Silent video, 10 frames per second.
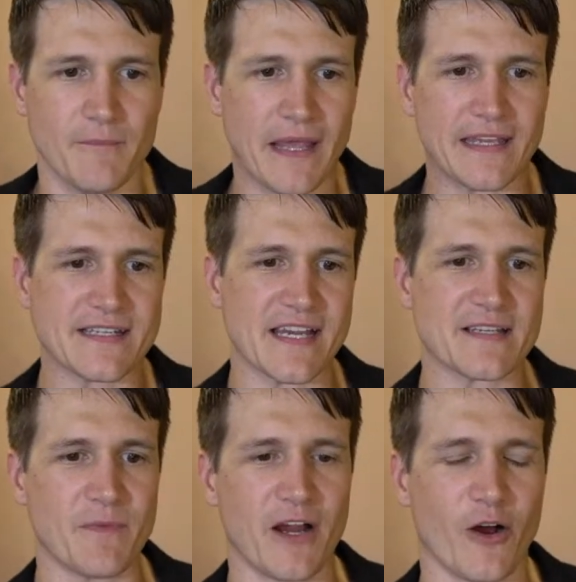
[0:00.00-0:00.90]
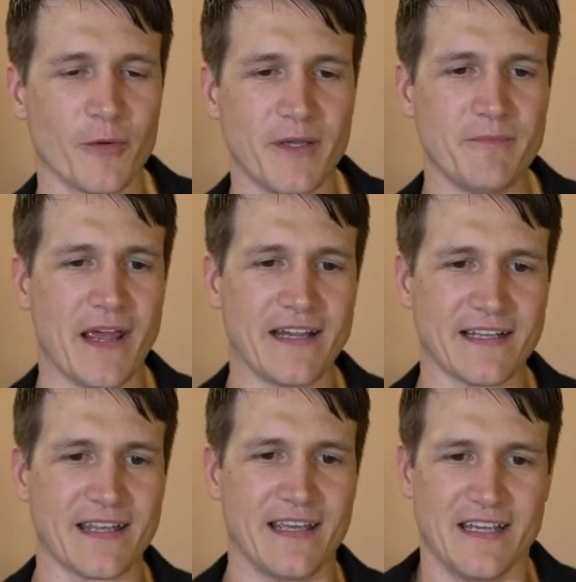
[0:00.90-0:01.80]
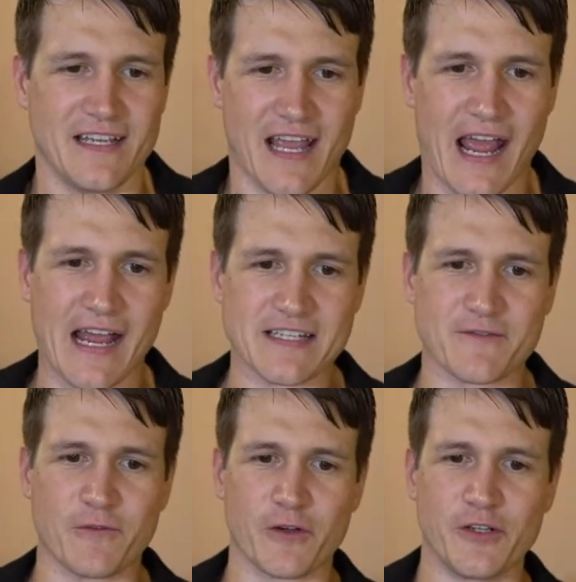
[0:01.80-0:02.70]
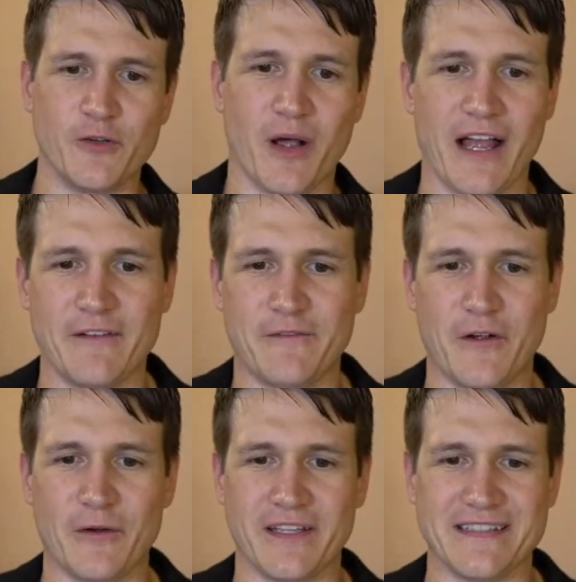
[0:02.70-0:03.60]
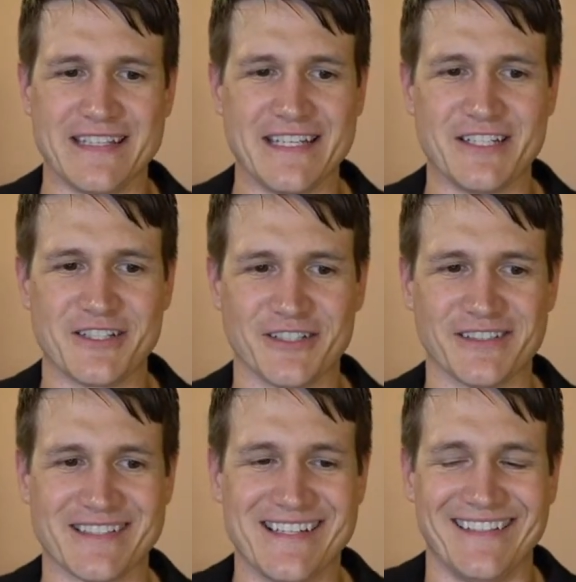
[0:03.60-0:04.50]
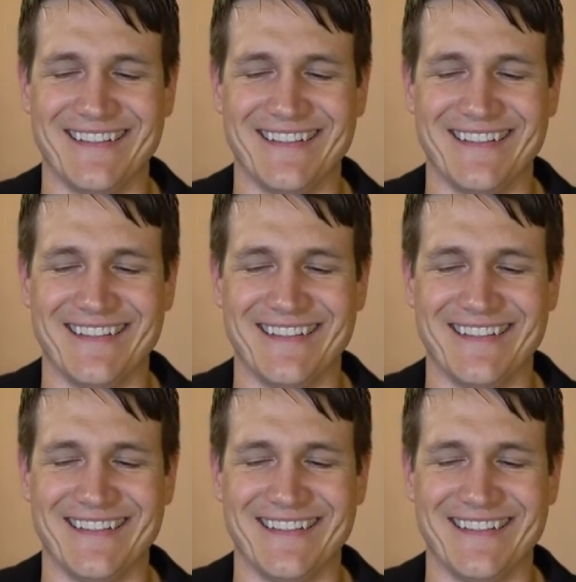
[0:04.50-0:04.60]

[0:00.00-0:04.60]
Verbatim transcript: Peggy says, My army medic asked for a new iPhone and t shirts.